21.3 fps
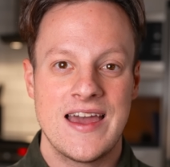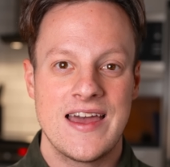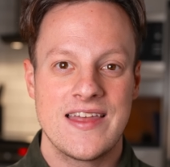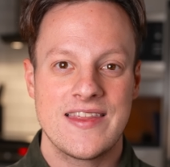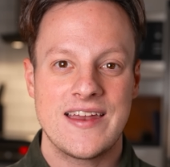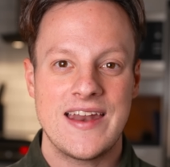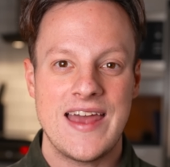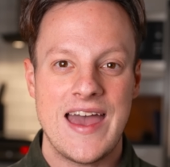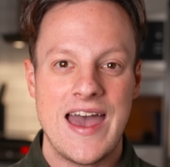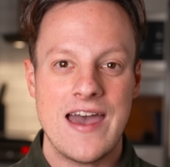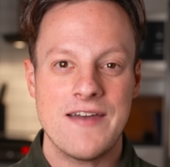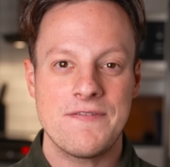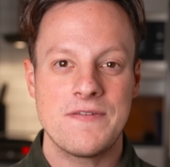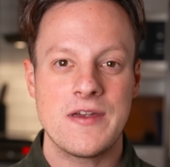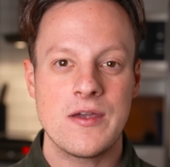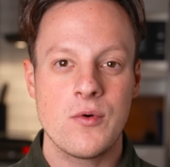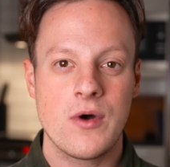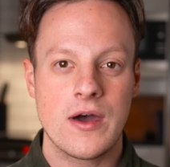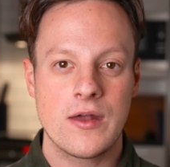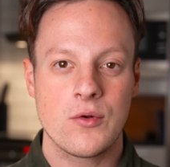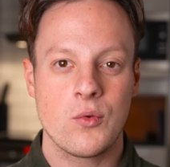that
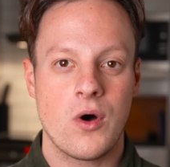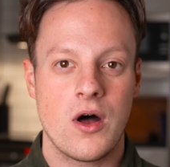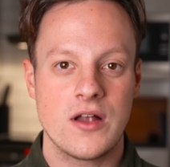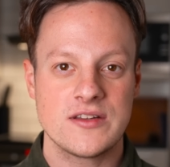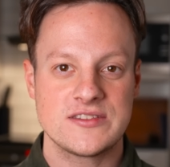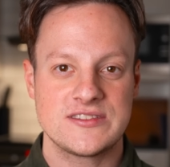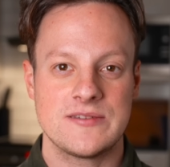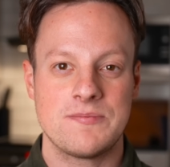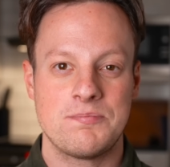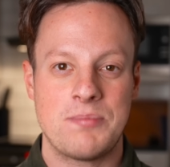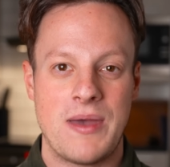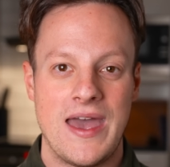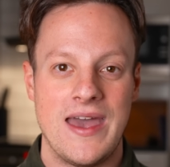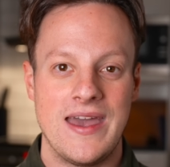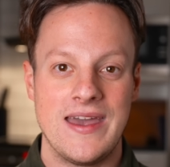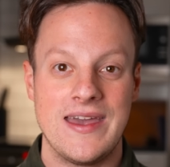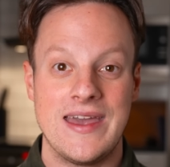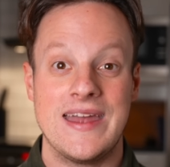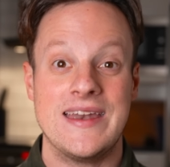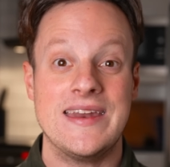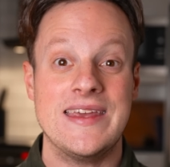everyone wants to
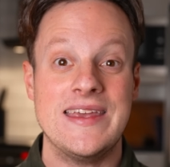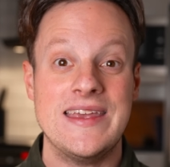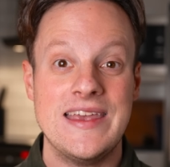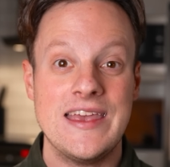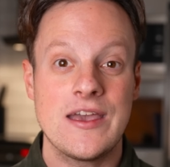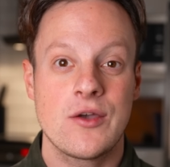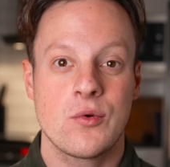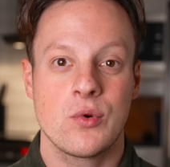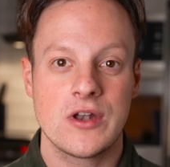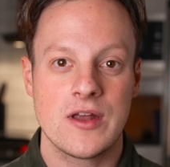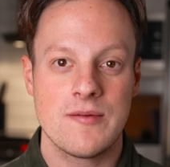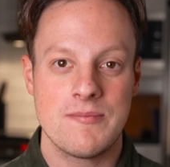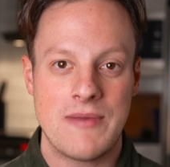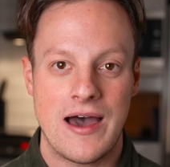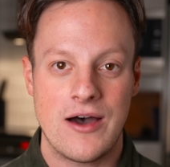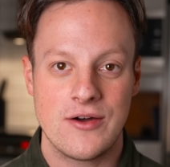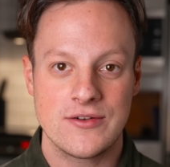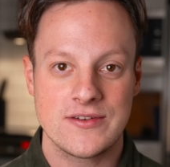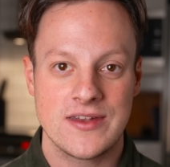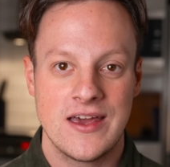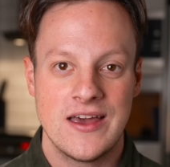pay an equal
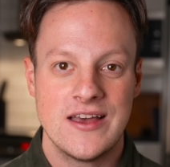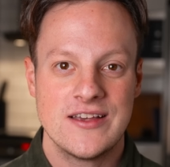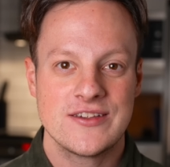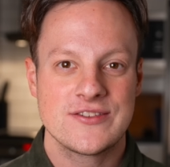amount